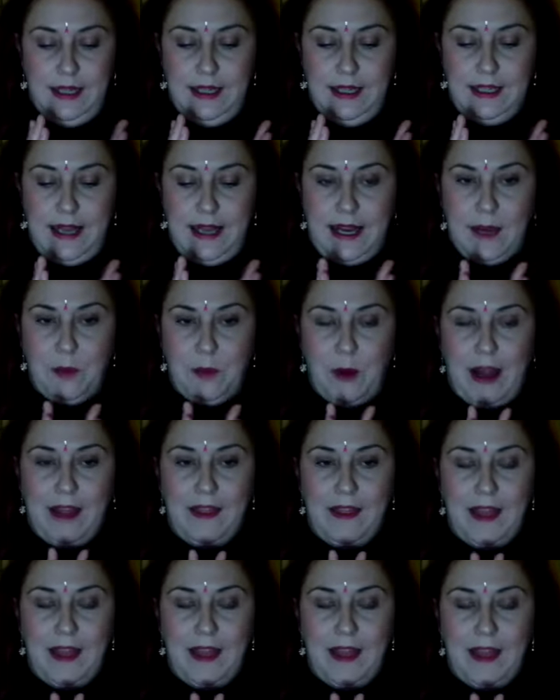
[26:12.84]
Take a
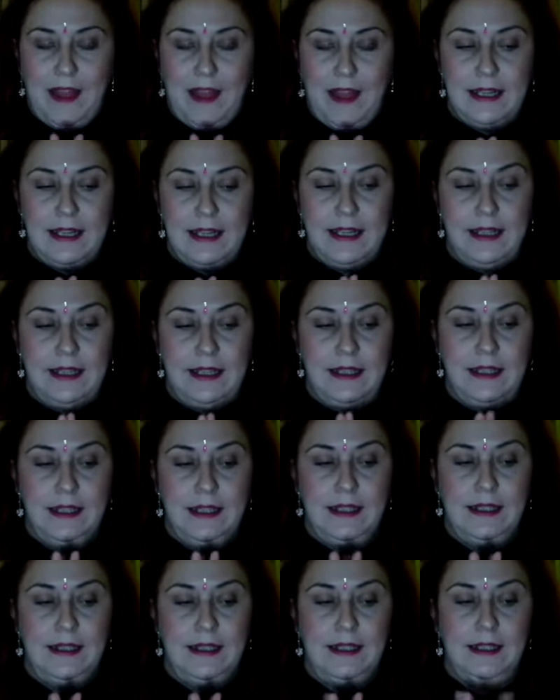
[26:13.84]
breath in,
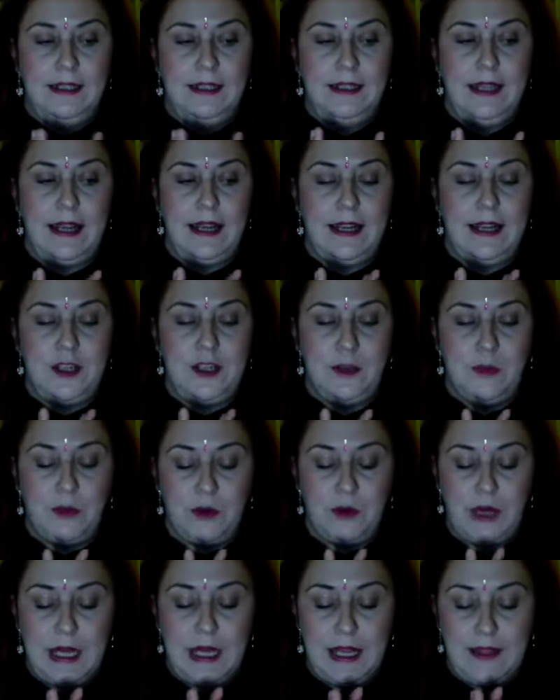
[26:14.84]
and as you
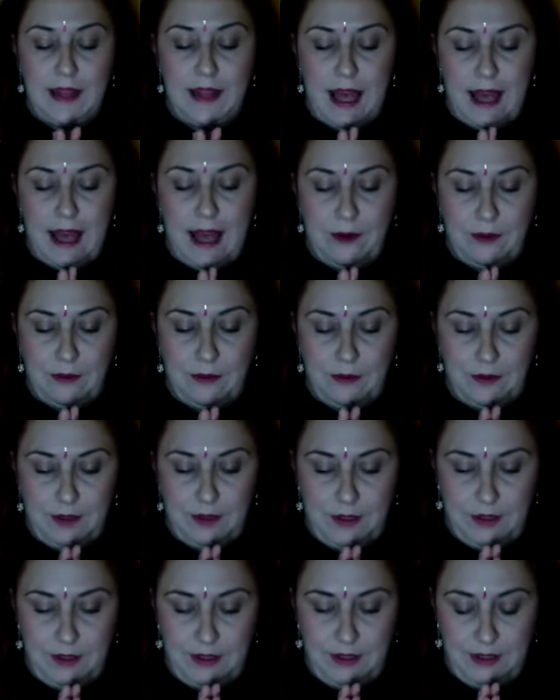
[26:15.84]
breathe out,
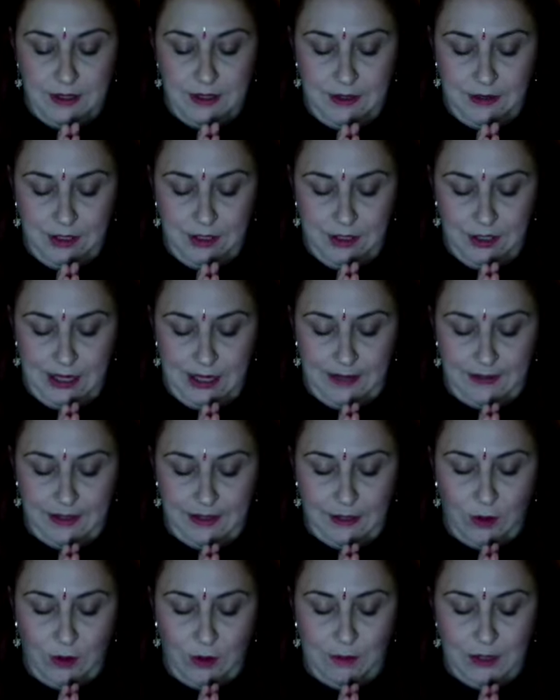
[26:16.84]
just gently
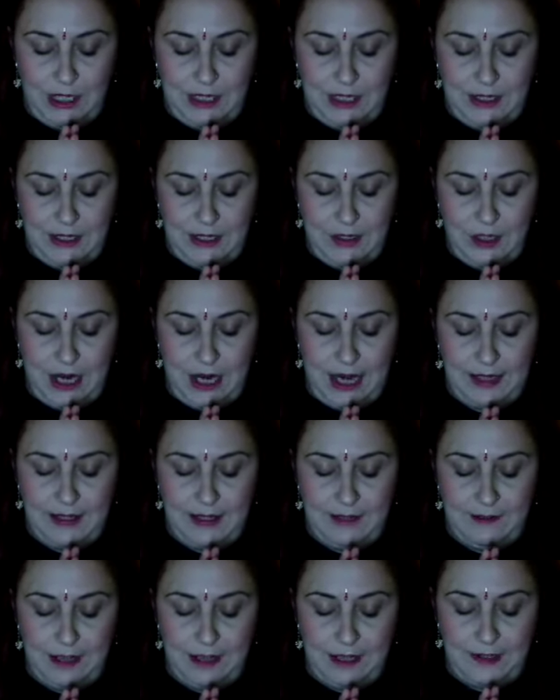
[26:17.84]
drop chin to chest
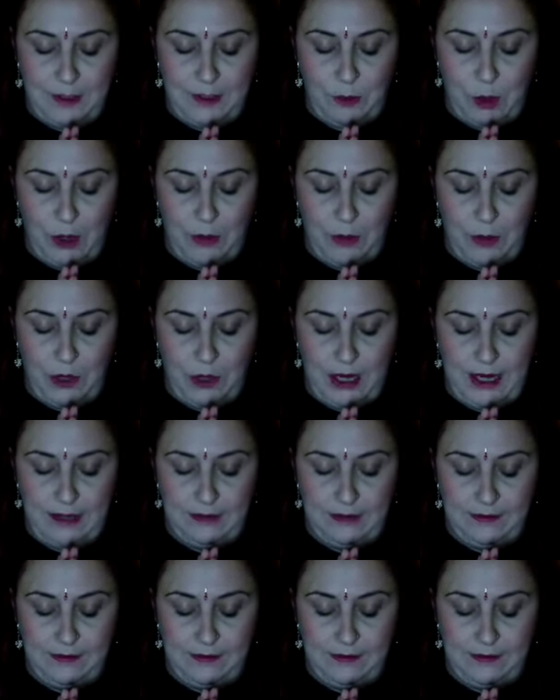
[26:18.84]
if that's appropriate.